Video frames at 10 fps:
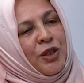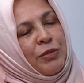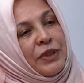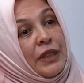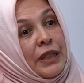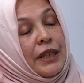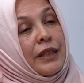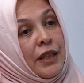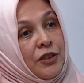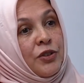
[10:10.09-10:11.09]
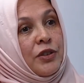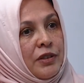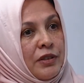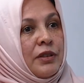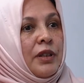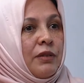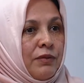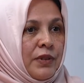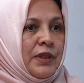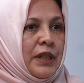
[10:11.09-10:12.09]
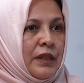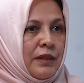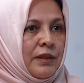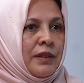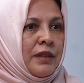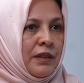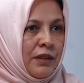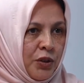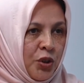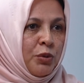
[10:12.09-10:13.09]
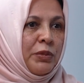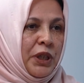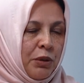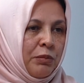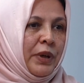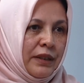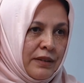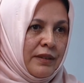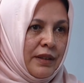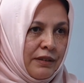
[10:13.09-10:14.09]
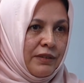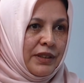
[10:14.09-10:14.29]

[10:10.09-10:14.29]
But really now starting to emphasize the human impact side of